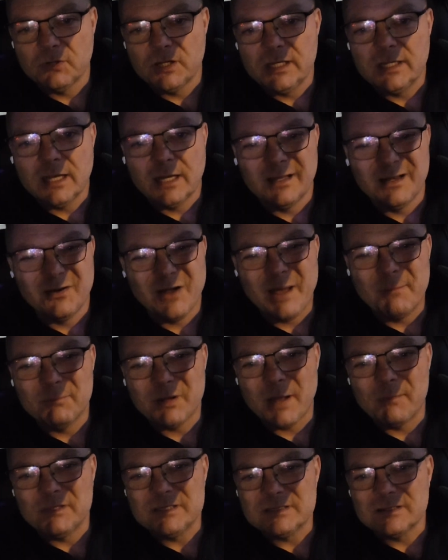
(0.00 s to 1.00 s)
You know, I'm
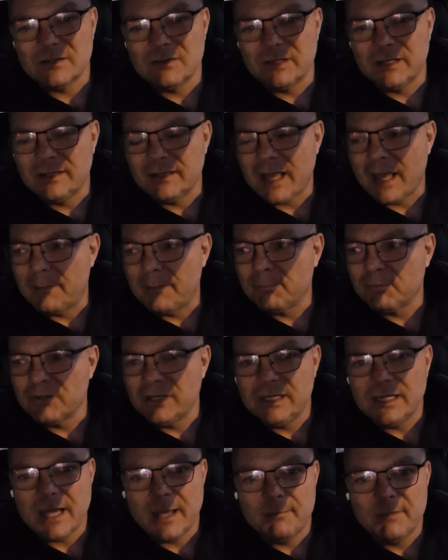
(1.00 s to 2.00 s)
probably still in that
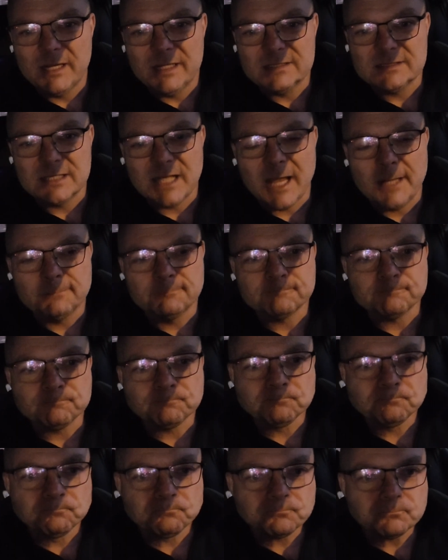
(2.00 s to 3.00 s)
pre-diabetic state
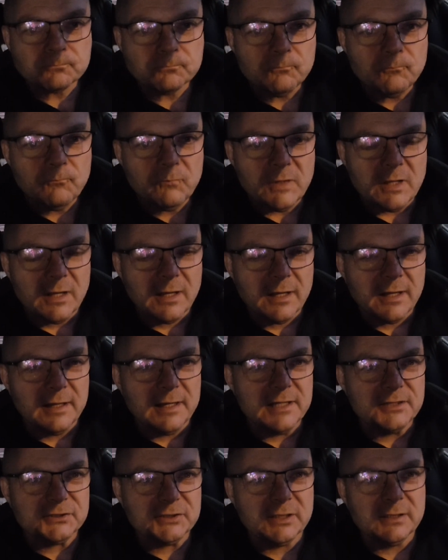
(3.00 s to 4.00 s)

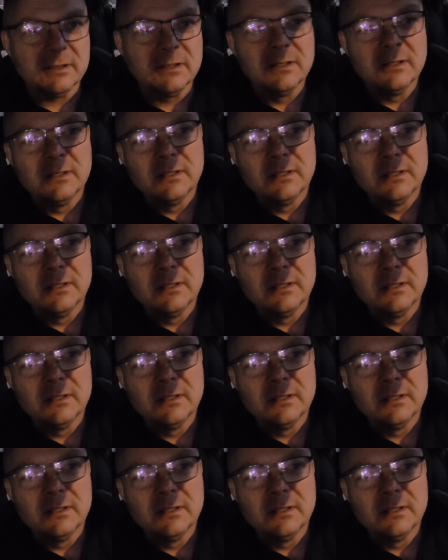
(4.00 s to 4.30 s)
condition.